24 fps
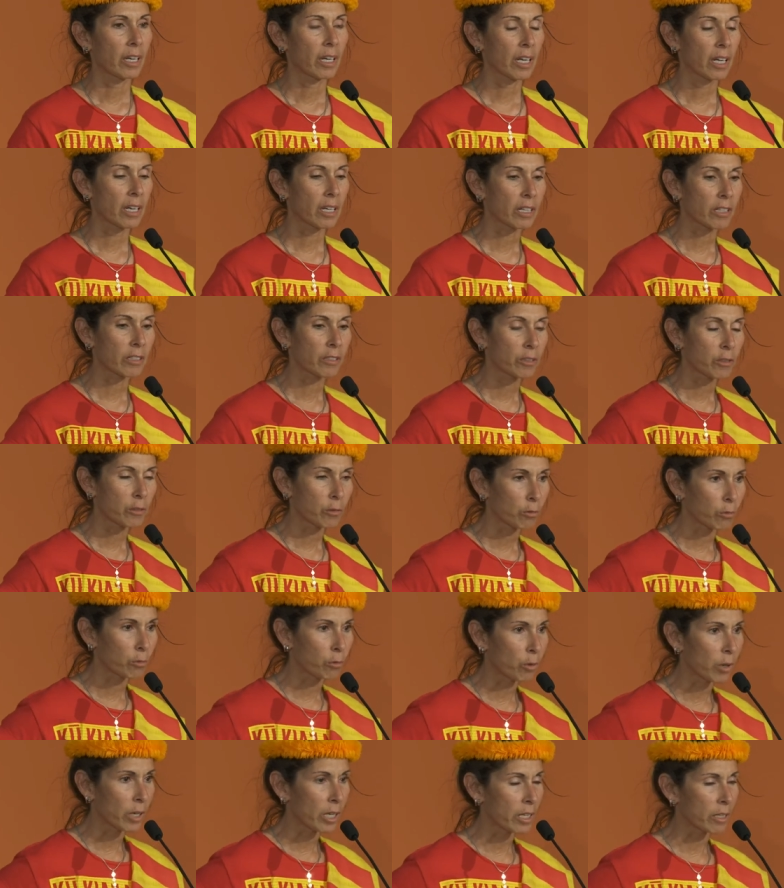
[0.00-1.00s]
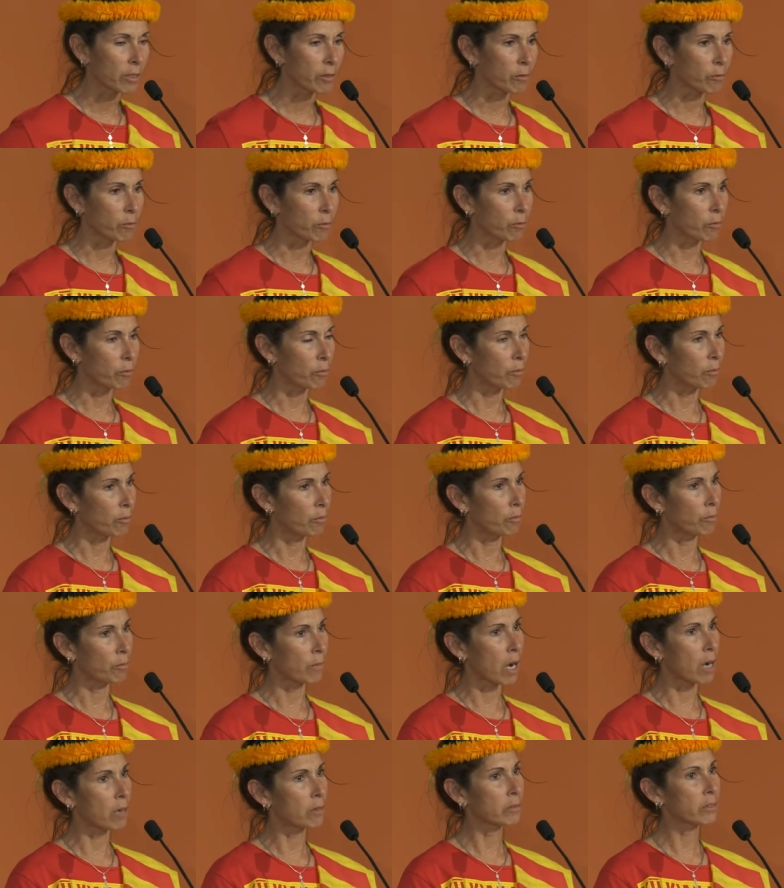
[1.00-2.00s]
And when
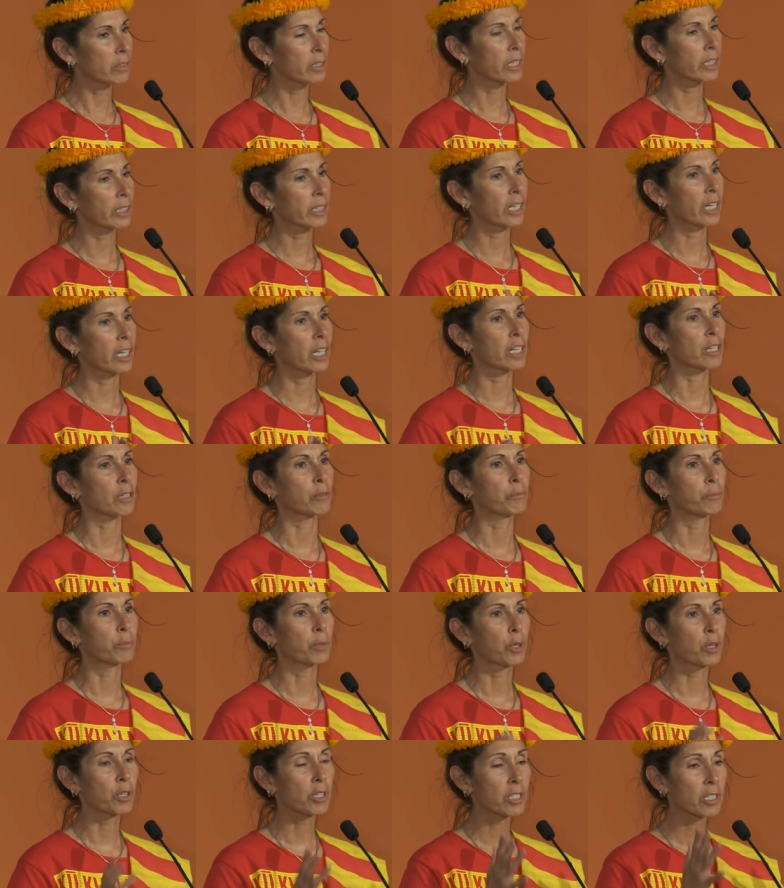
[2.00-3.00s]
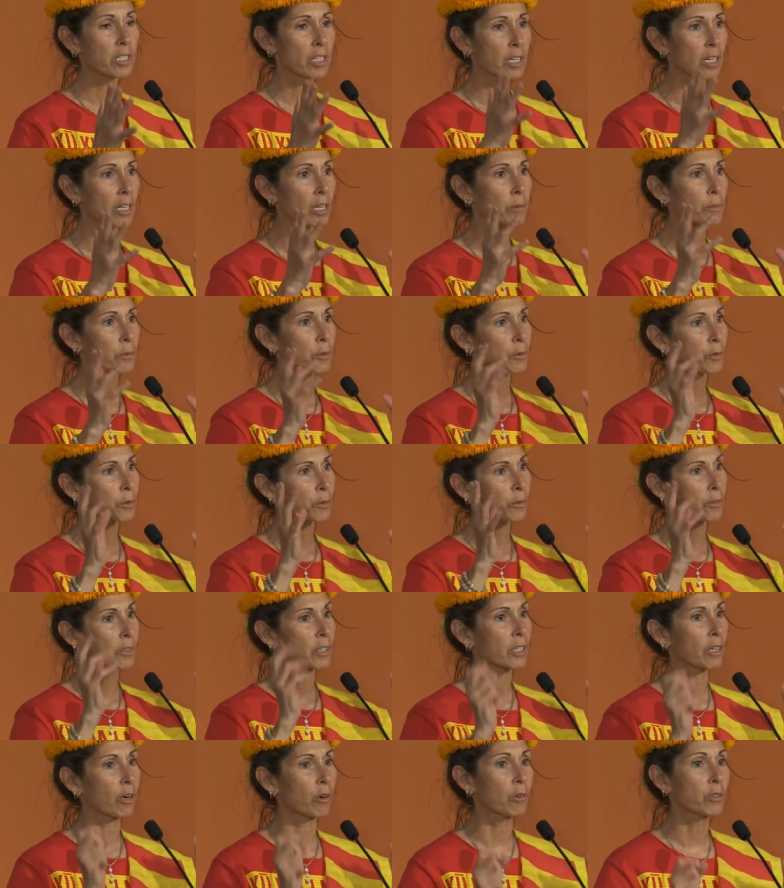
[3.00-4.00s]
Mauna Kea pushed up through
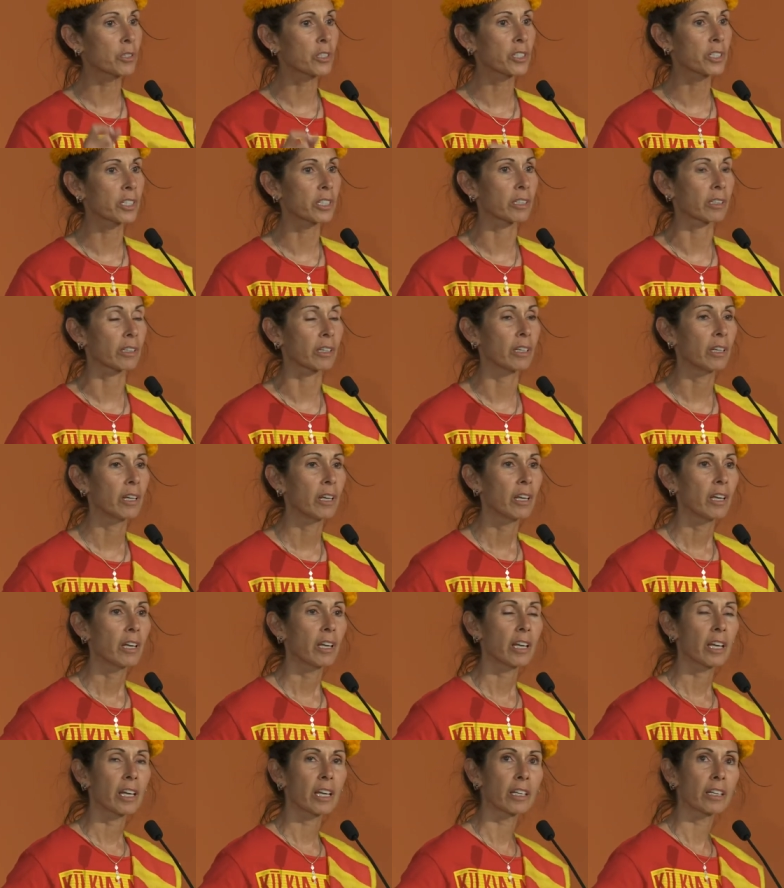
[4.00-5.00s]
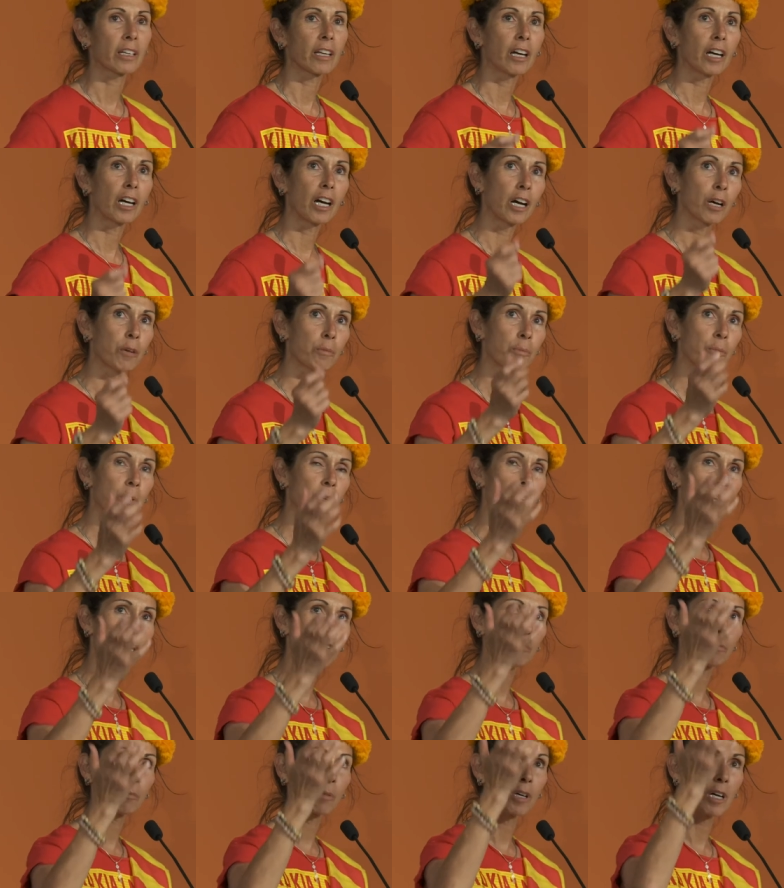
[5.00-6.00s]
the ocean and up,
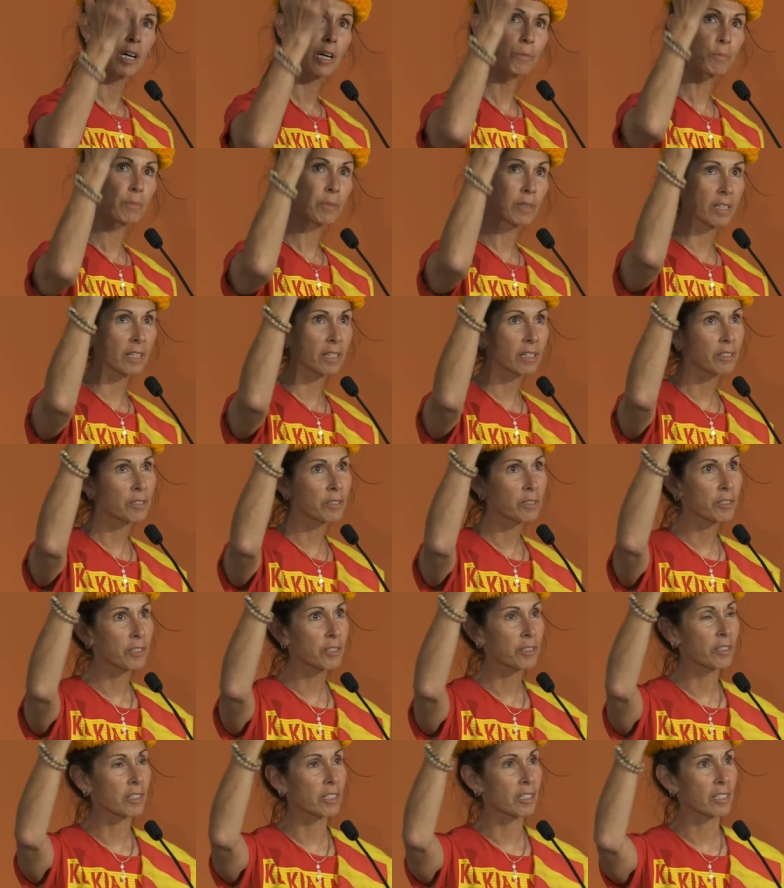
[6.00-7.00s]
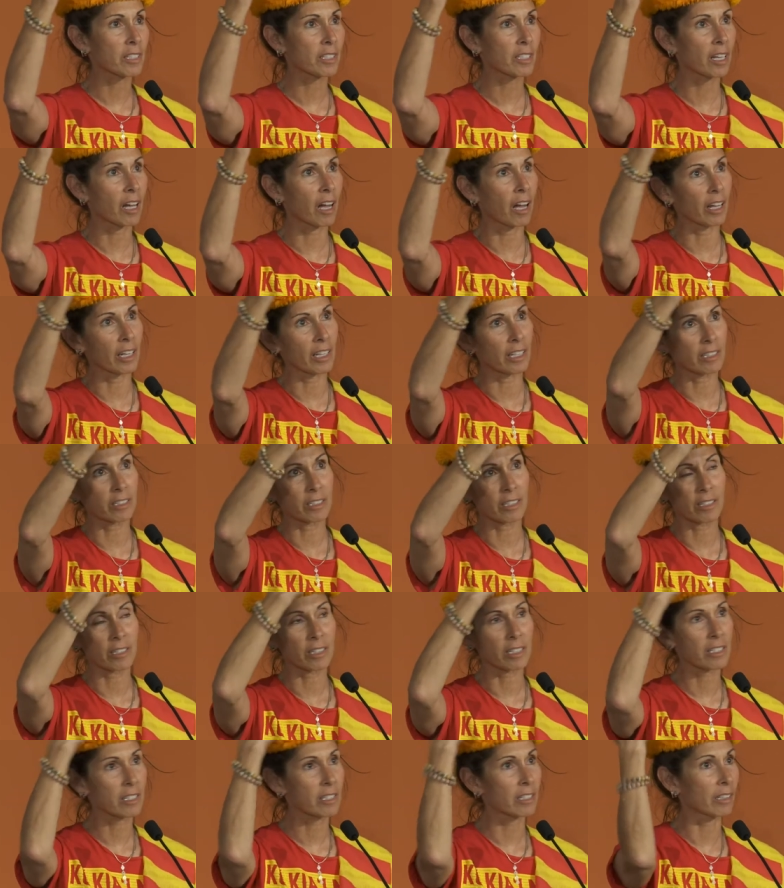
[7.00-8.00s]
up, up into the sky, into
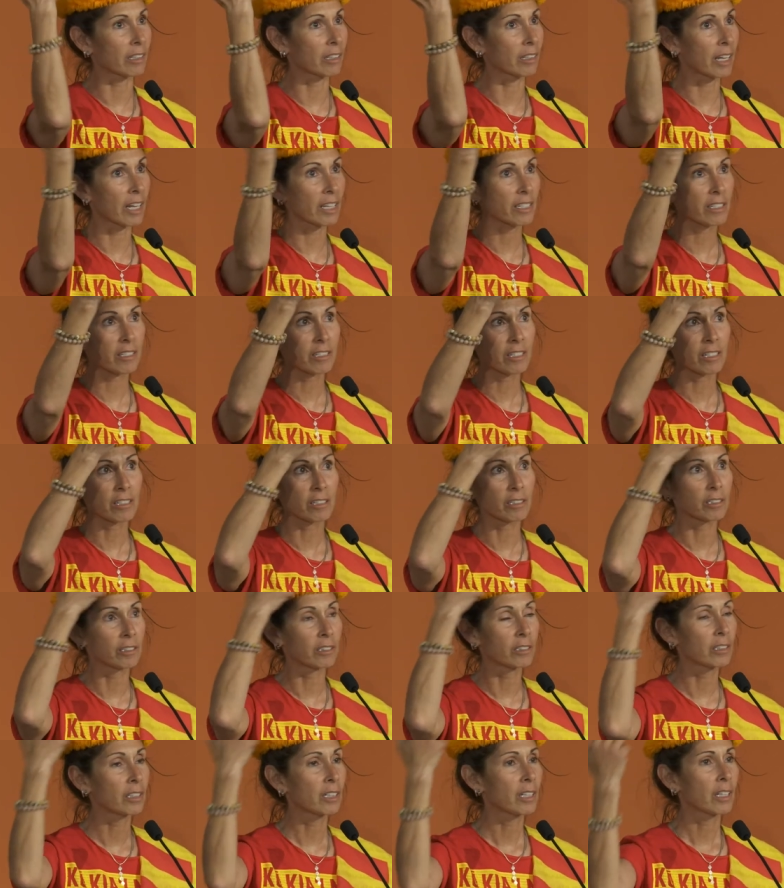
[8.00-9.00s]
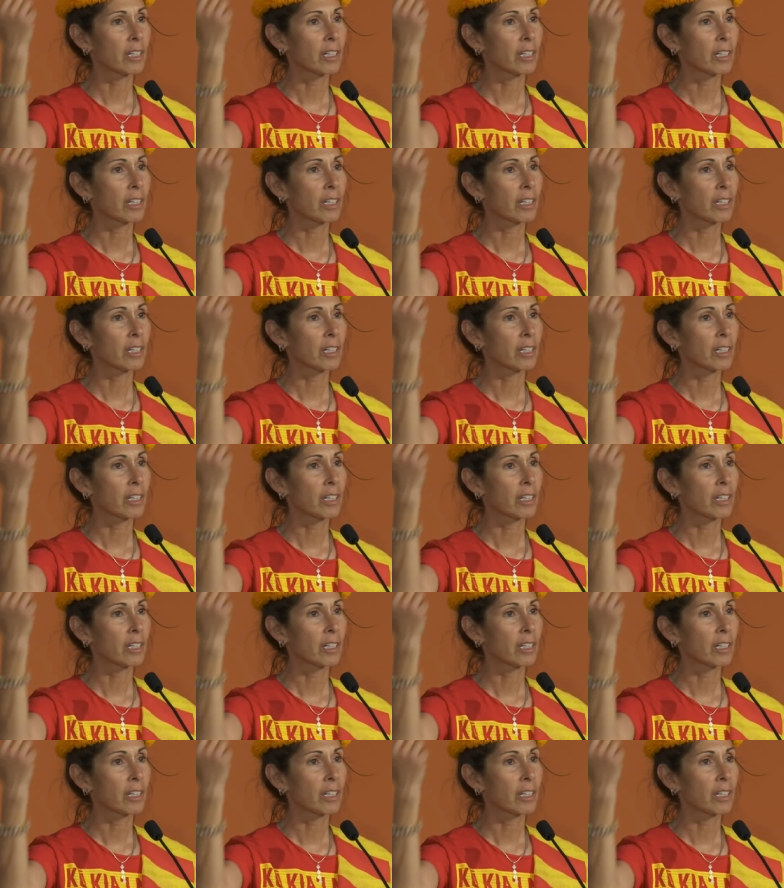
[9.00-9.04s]
the celestial